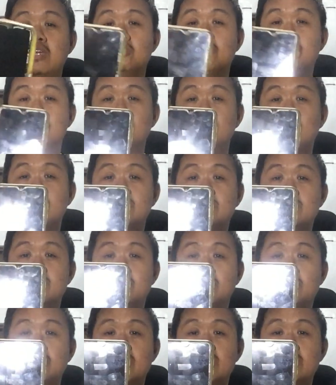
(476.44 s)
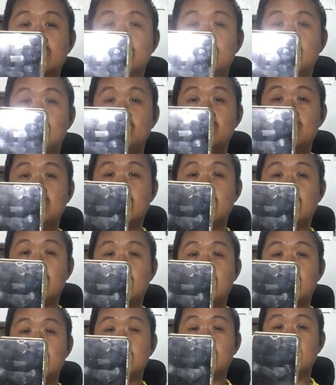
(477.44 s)
and also has a nice camera
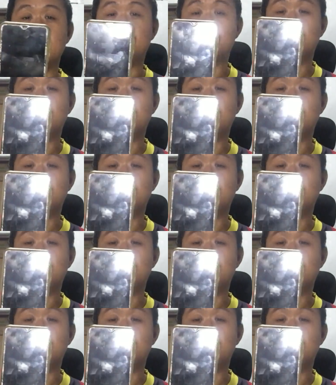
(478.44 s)
at the